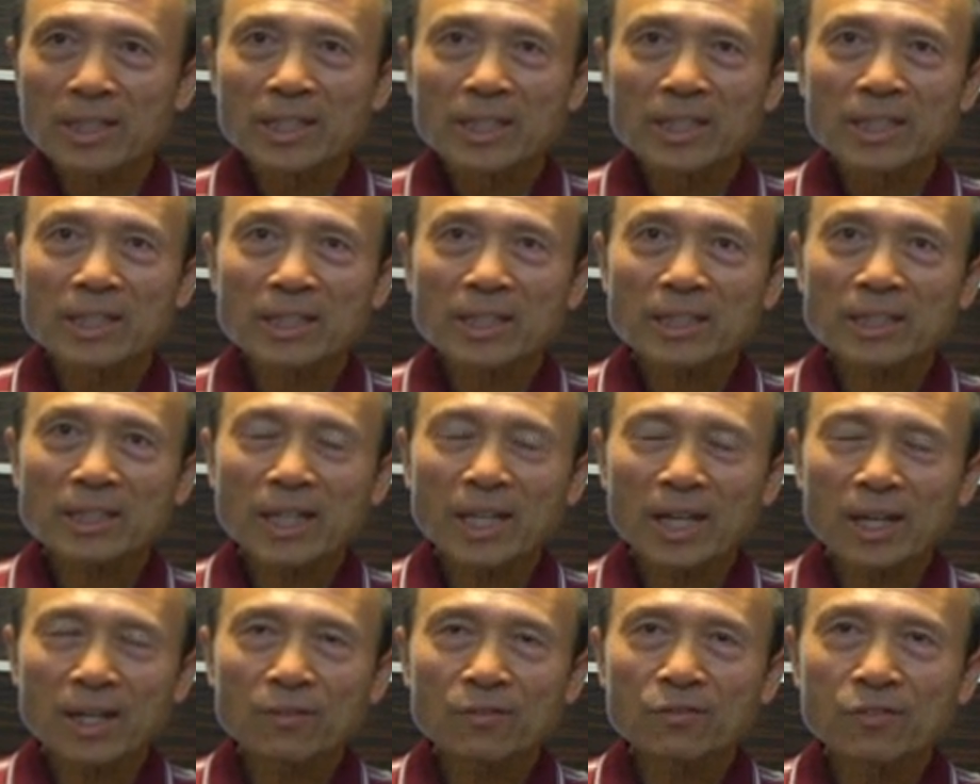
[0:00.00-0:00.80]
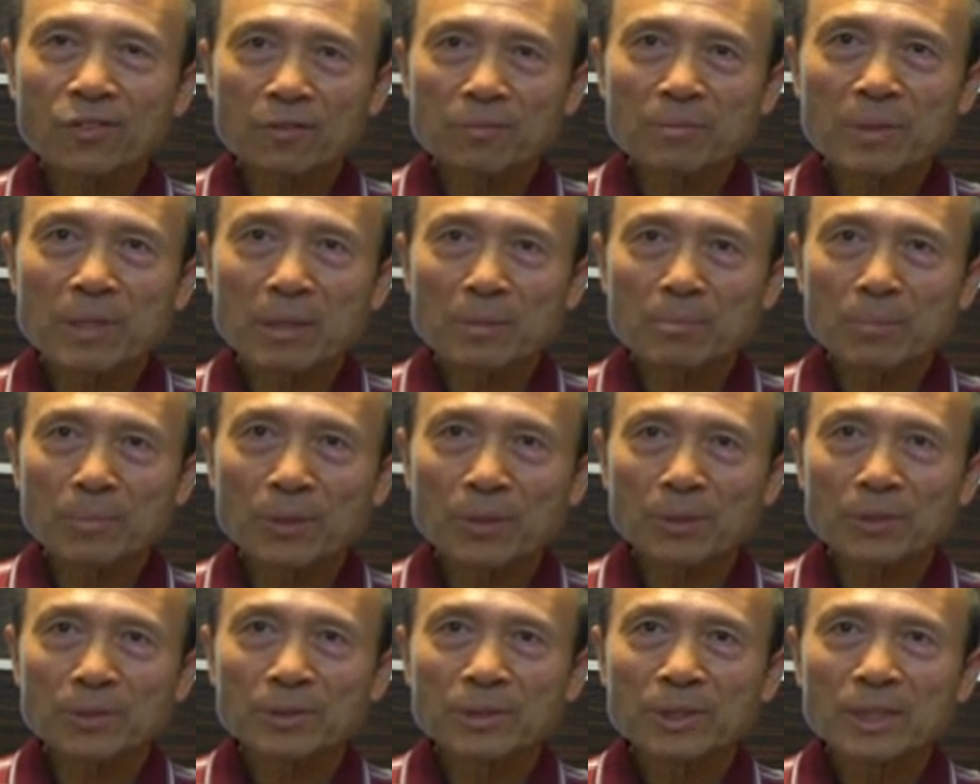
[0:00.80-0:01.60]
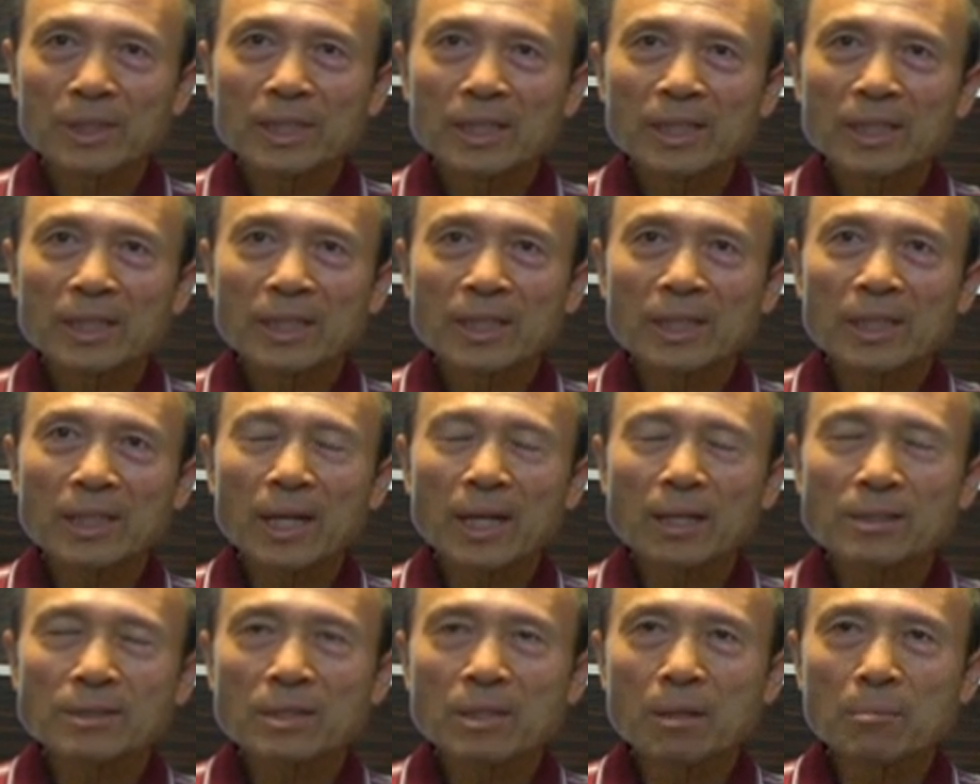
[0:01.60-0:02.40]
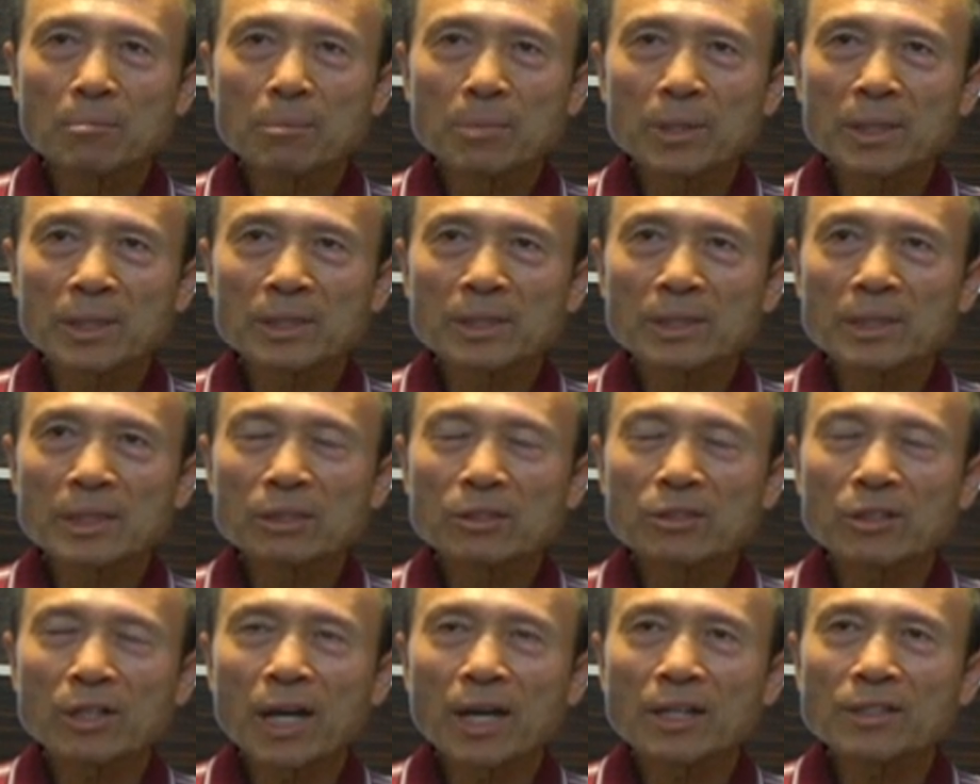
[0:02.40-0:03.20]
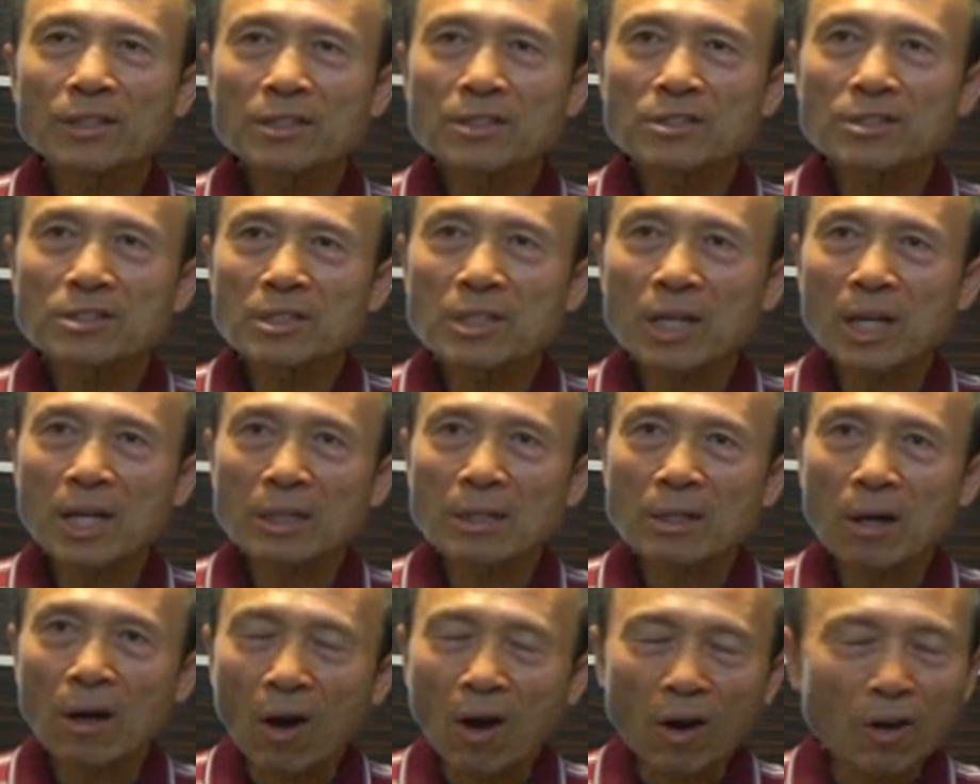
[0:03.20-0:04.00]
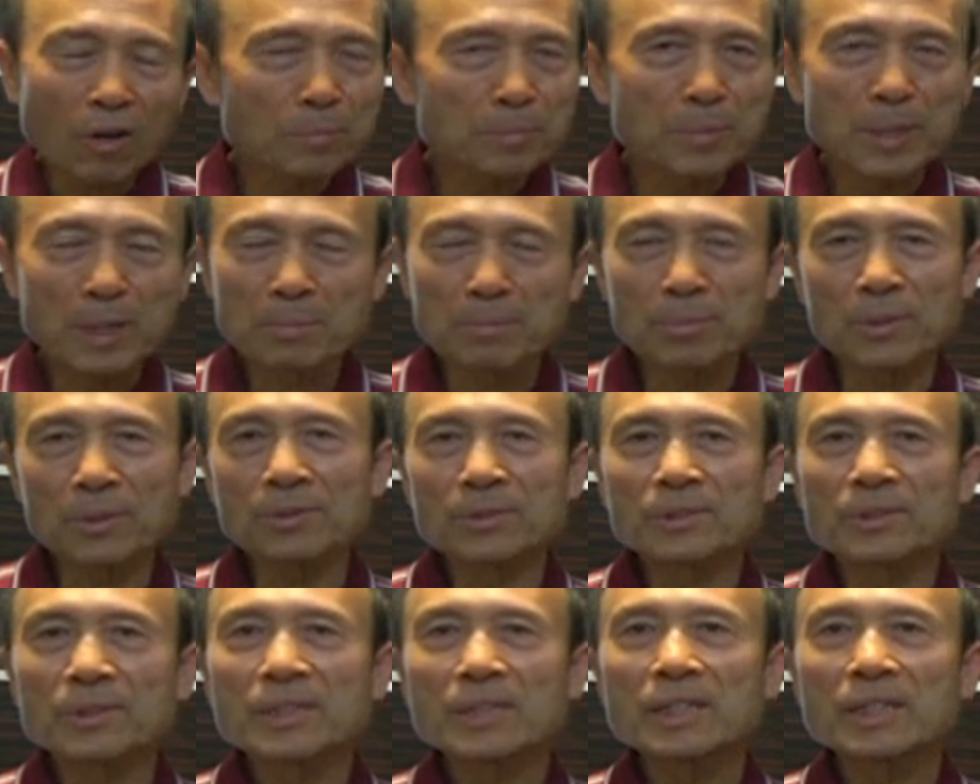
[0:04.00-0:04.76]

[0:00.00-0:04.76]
he cares for people he has ability to understand all people